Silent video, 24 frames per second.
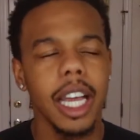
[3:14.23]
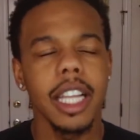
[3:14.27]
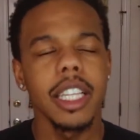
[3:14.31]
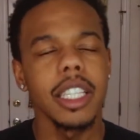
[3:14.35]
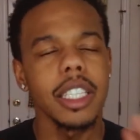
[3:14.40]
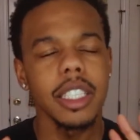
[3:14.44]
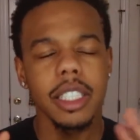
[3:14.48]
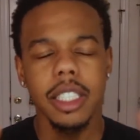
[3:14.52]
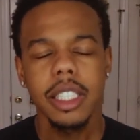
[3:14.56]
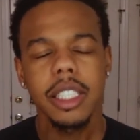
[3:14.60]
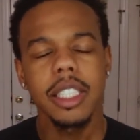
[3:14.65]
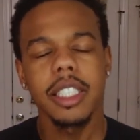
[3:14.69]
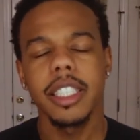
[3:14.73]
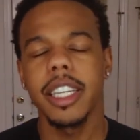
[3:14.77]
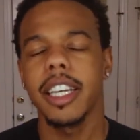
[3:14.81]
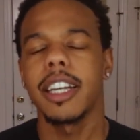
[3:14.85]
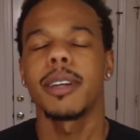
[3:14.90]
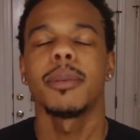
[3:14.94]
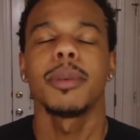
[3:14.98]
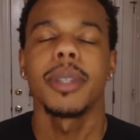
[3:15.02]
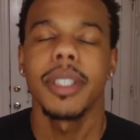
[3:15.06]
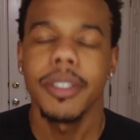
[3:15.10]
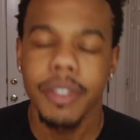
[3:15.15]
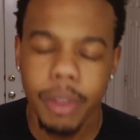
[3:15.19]
This is
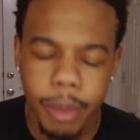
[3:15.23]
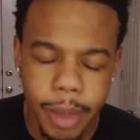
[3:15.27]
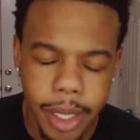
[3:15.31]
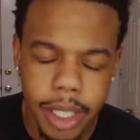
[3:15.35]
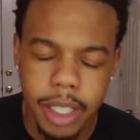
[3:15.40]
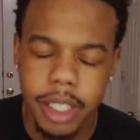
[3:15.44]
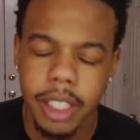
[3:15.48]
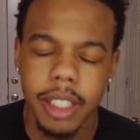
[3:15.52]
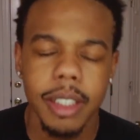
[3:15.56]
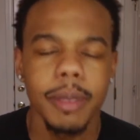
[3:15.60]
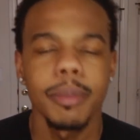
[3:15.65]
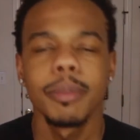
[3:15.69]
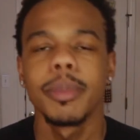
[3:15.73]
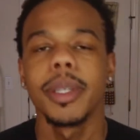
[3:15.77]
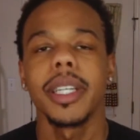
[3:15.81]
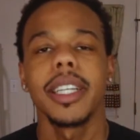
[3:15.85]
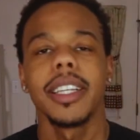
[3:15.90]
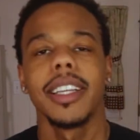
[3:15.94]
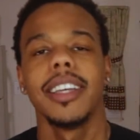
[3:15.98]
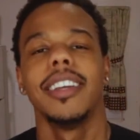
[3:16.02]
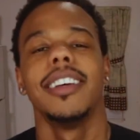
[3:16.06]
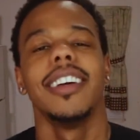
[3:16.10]
terrible information, but